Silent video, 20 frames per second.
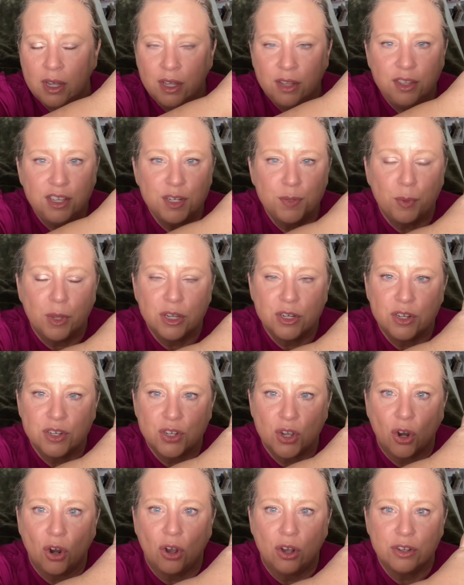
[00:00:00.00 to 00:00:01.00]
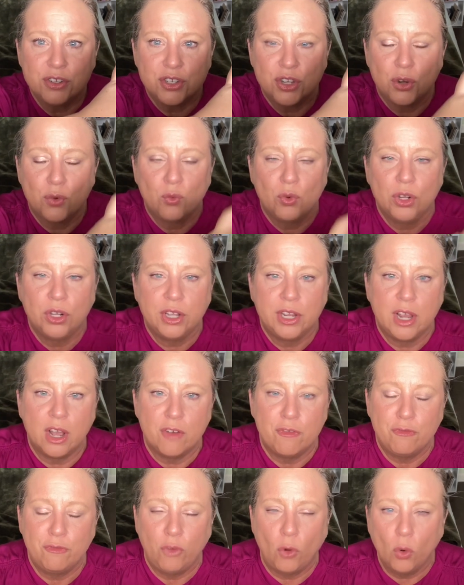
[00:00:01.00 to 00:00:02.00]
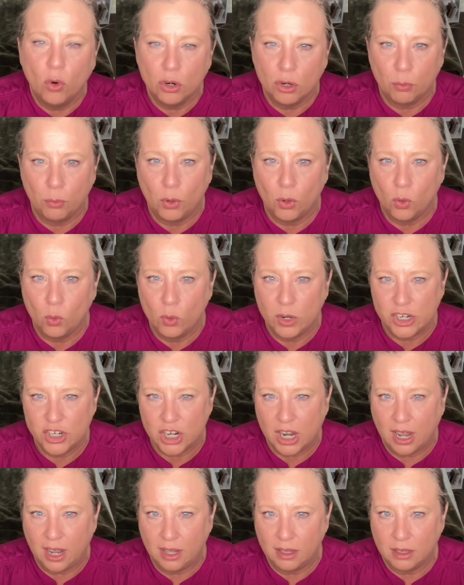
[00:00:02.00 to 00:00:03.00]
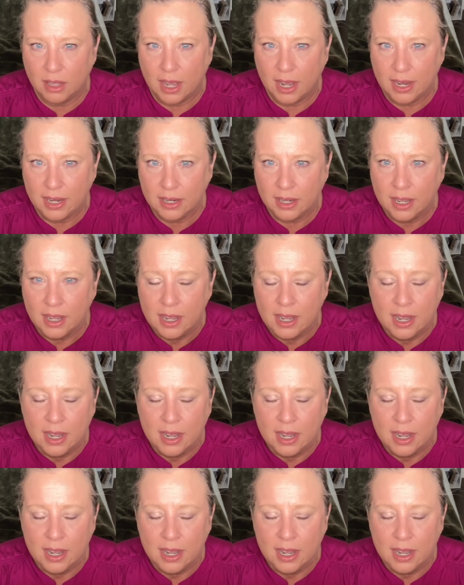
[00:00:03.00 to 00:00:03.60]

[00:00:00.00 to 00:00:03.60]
These blushes are also really affordable, which I like.